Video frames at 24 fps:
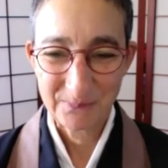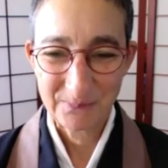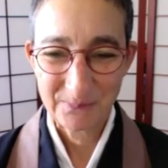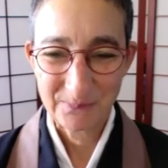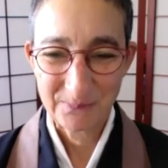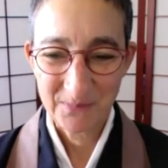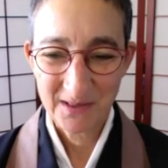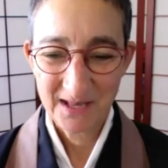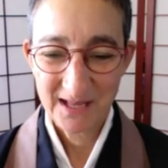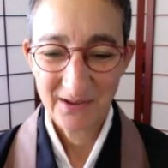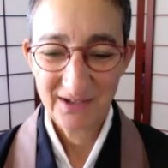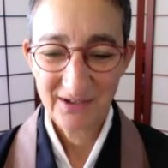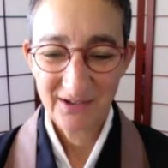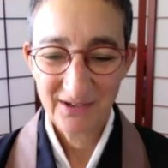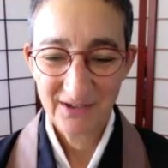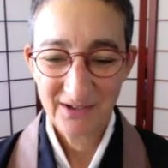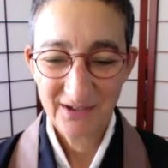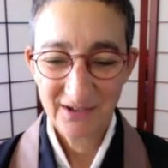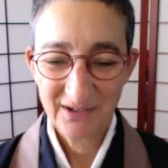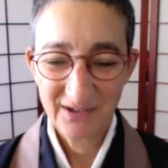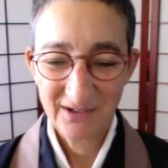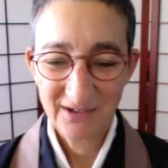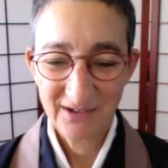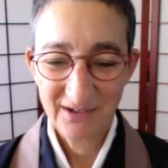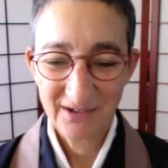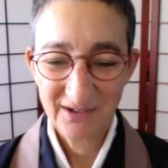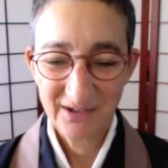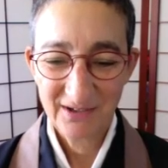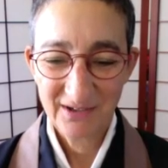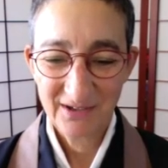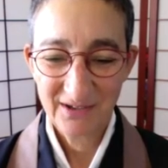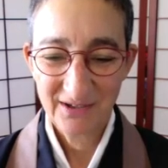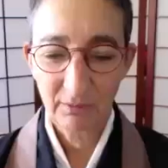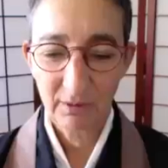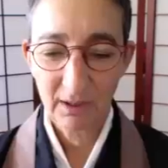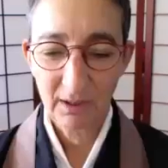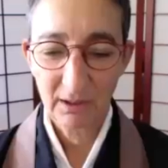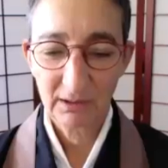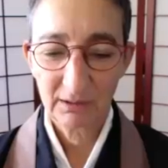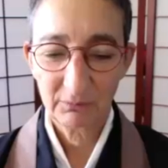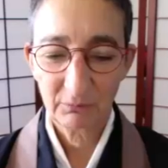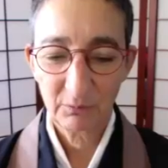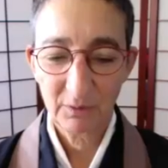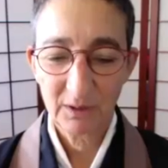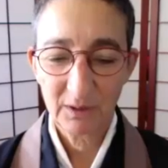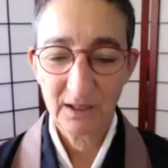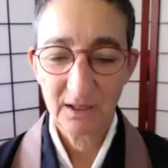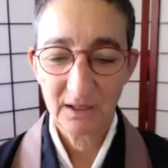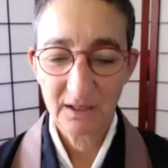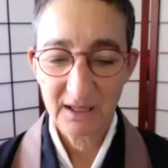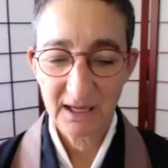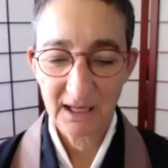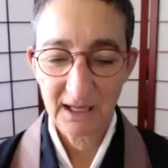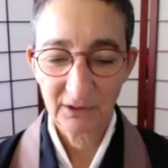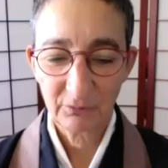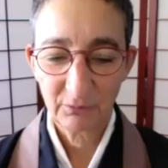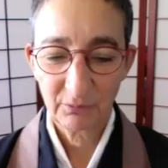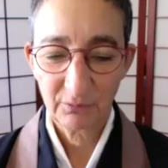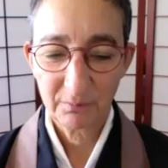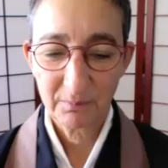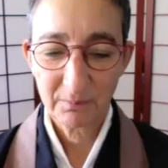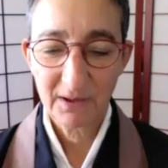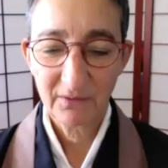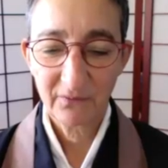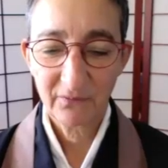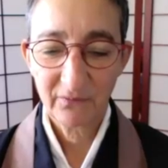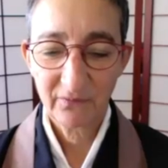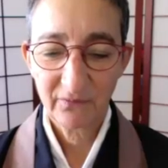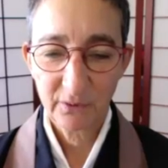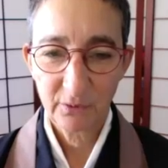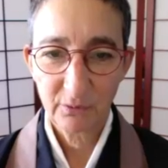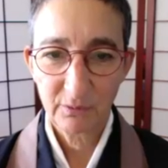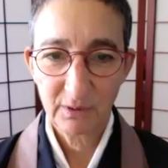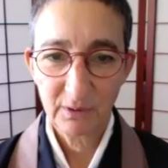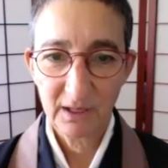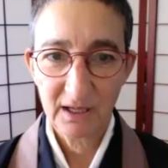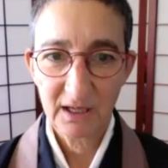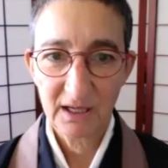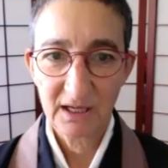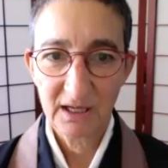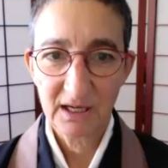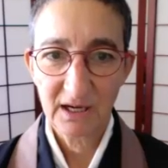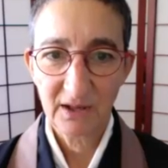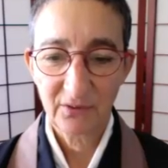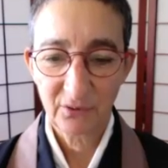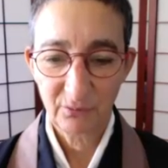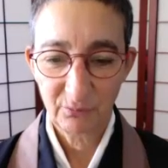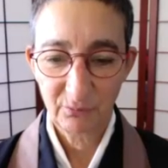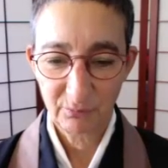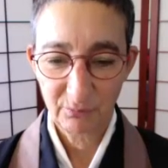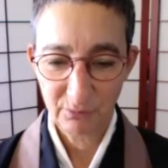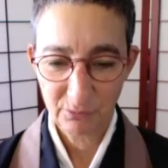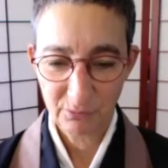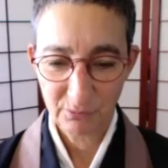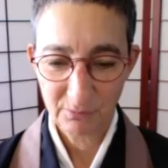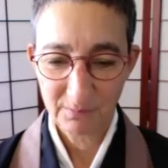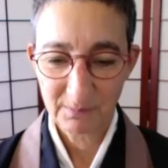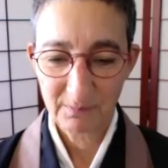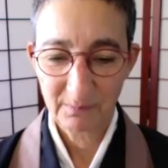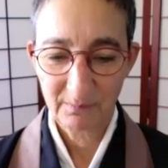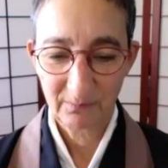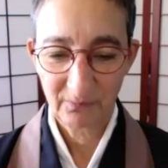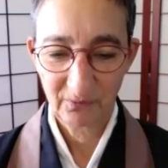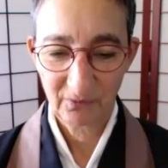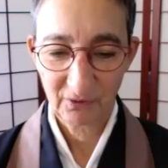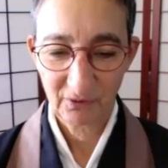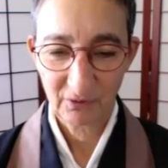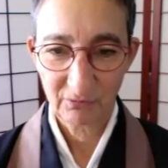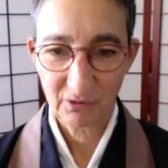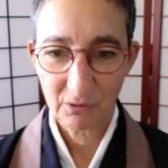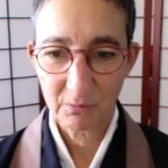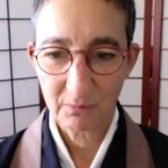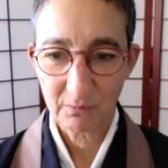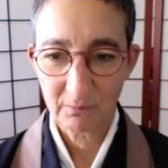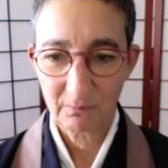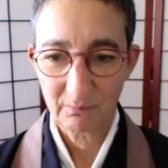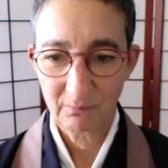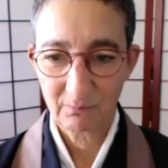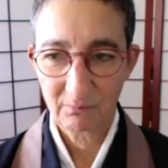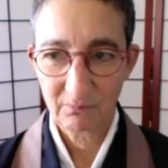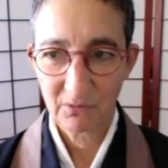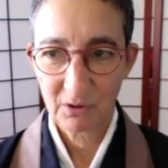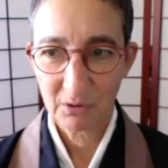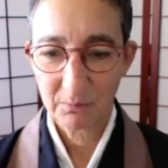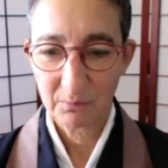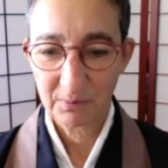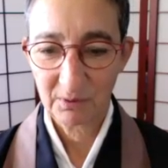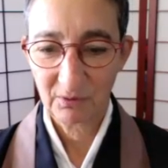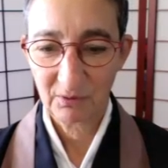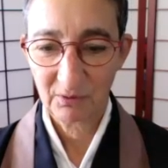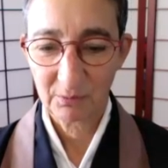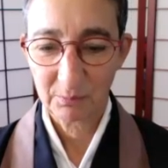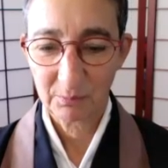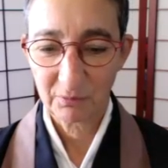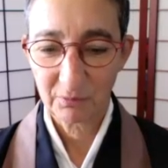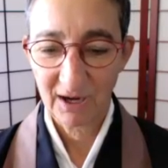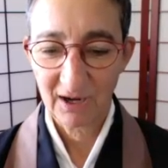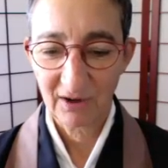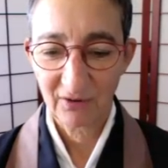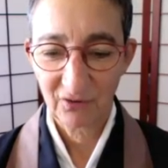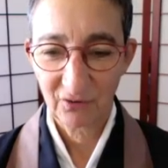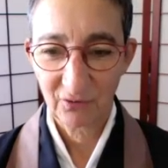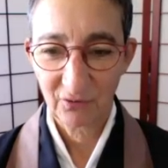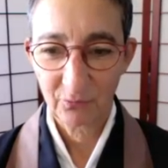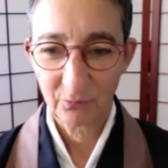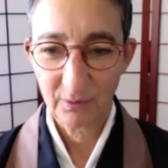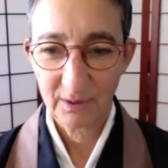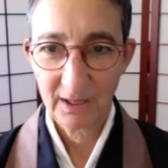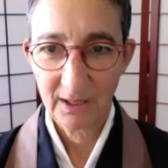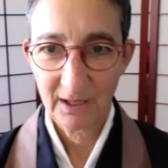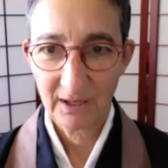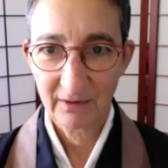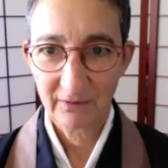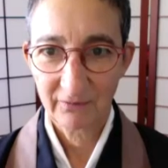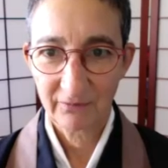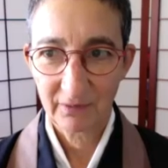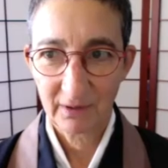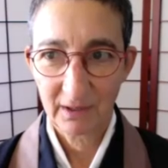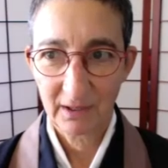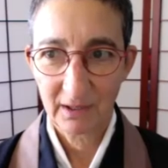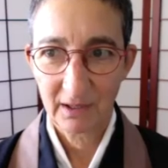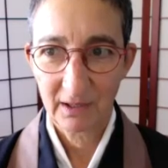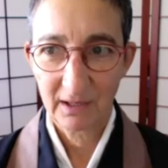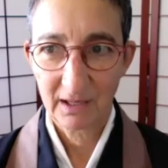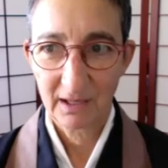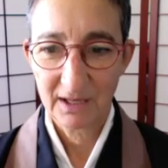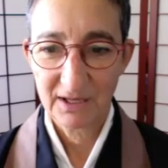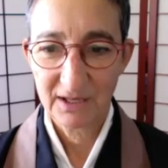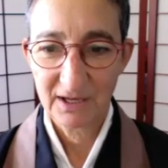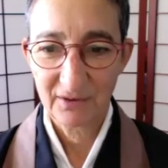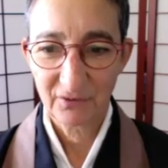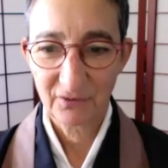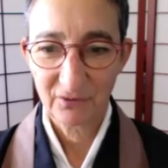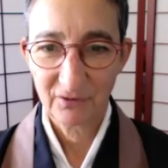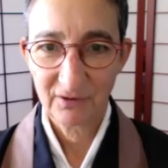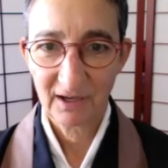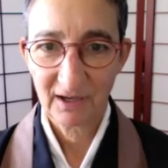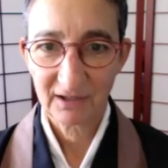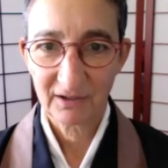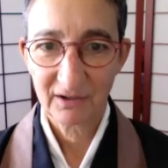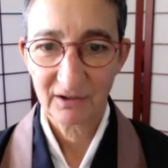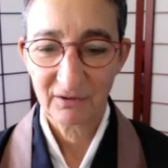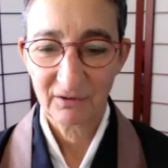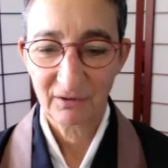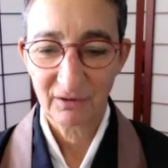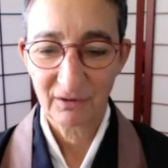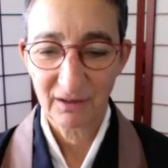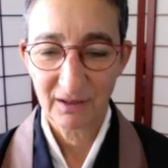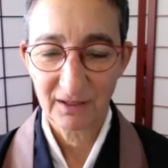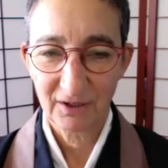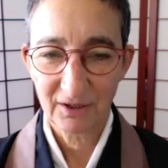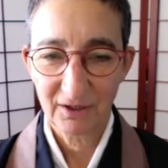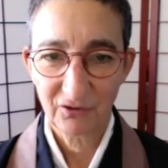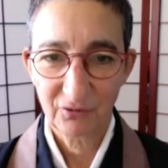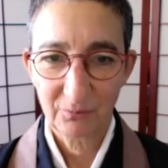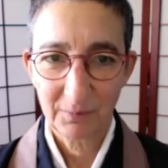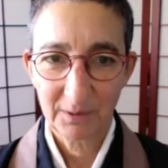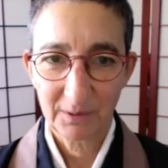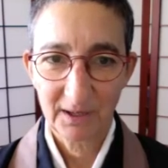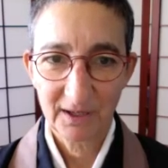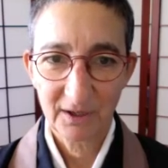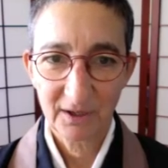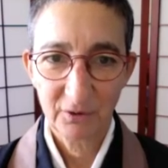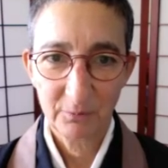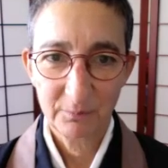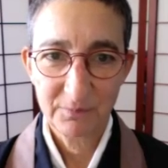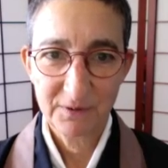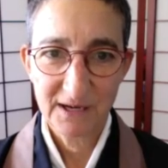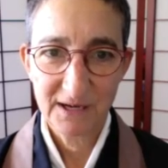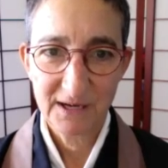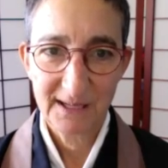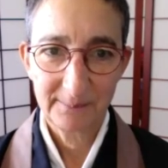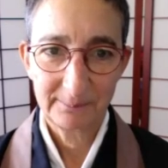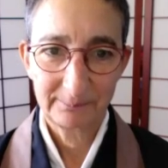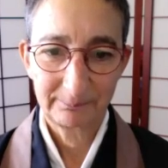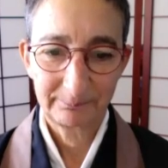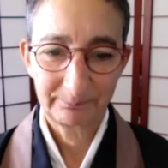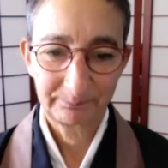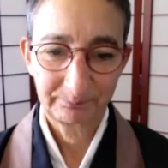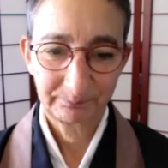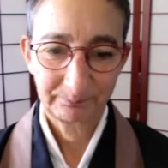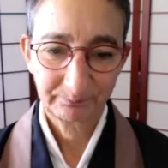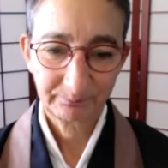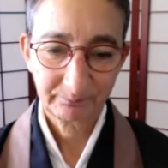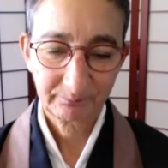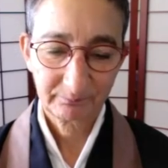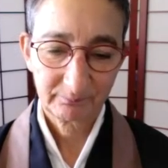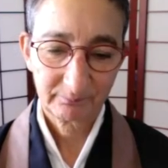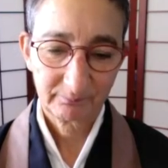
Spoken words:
If I disconnect you, I'll reconnect with my phone in another room. So don't be surprised if we have another technical glitch, but I hope not.